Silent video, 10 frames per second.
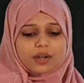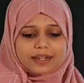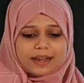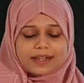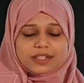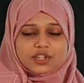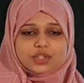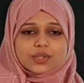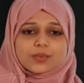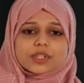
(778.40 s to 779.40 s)

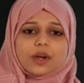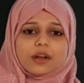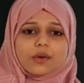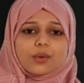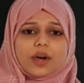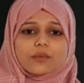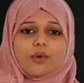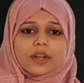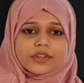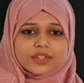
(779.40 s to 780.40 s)
organizations who are
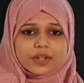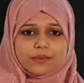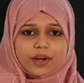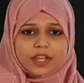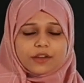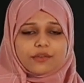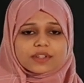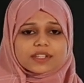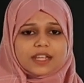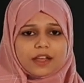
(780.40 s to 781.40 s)
voluntarily working for
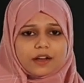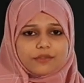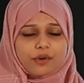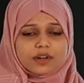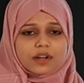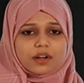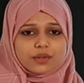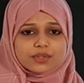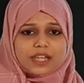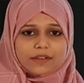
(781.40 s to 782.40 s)
the
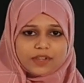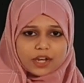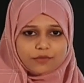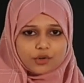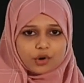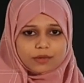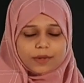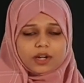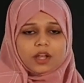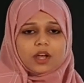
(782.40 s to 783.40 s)
to save the
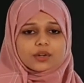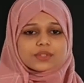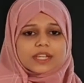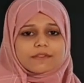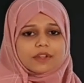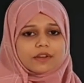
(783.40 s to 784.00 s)
environment, to save